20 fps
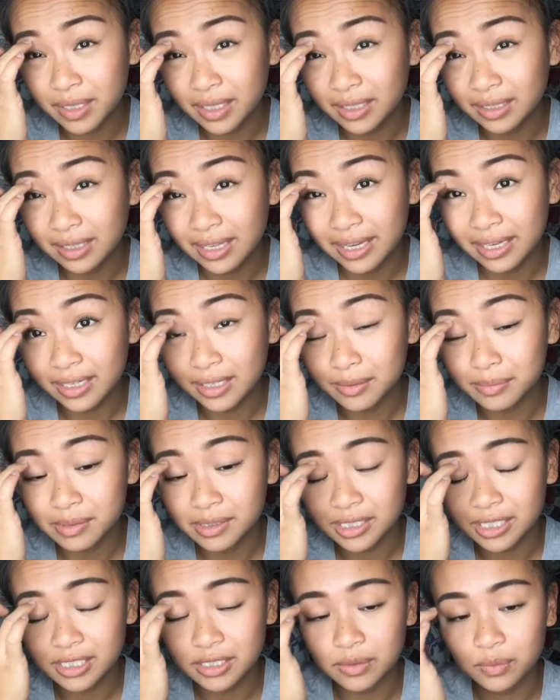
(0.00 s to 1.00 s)
been like
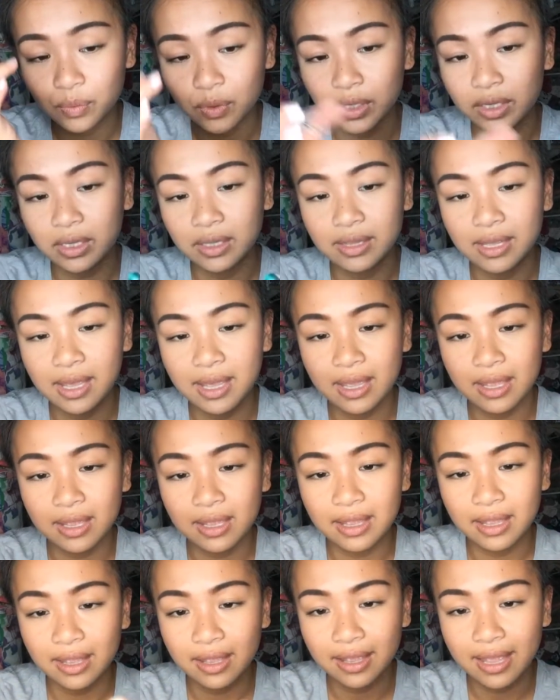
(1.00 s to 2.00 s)
obsessed with
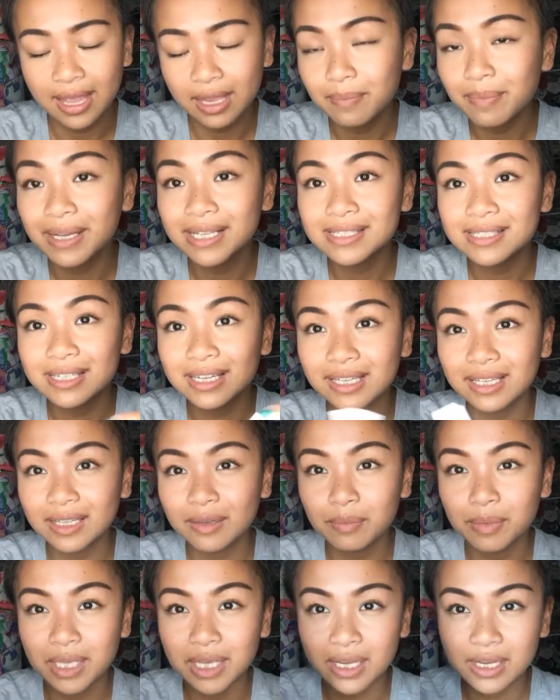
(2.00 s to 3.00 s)
headbands
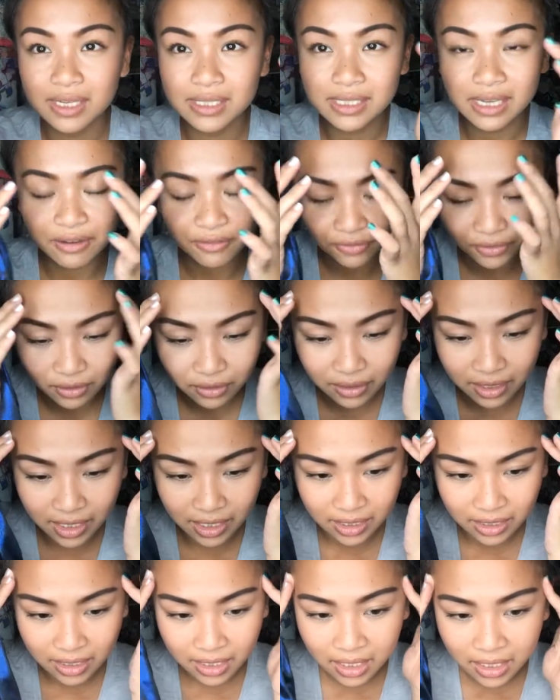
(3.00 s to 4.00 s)
lately because I feel like